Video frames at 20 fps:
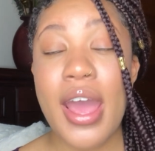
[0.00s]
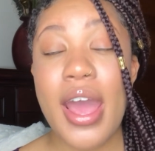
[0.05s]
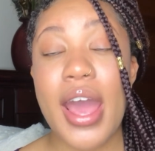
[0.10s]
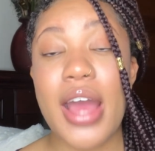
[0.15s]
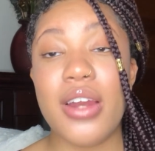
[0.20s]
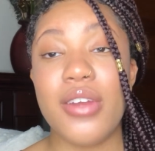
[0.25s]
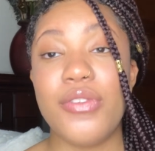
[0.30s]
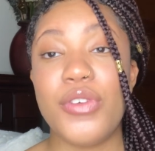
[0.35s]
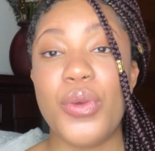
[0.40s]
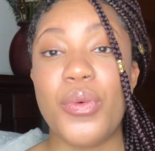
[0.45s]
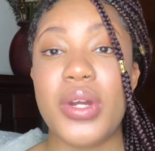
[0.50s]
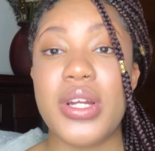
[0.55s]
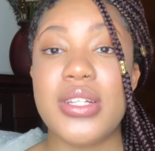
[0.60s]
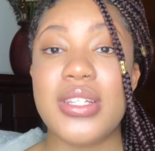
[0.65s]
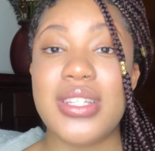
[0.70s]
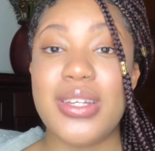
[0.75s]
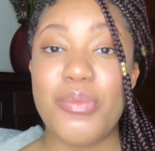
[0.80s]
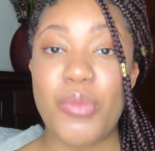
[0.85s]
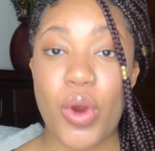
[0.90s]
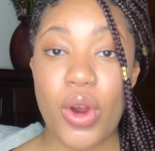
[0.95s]
and if you want to
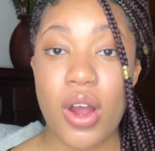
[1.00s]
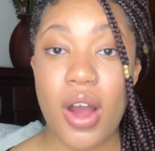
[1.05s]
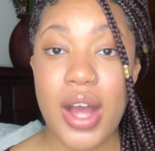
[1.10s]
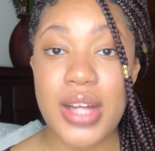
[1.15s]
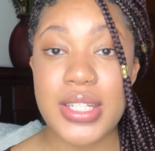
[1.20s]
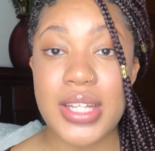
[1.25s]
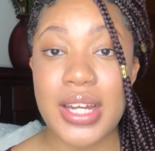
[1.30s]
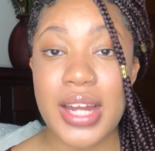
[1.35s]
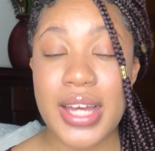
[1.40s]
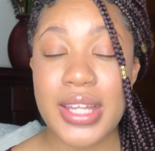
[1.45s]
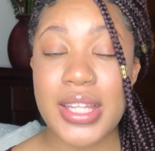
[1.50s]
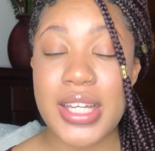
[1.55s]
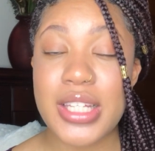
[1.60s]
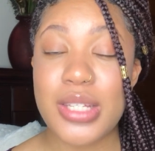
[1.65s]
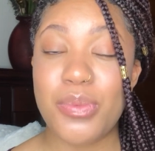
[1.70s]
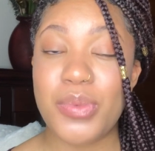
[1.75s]
see more content like this,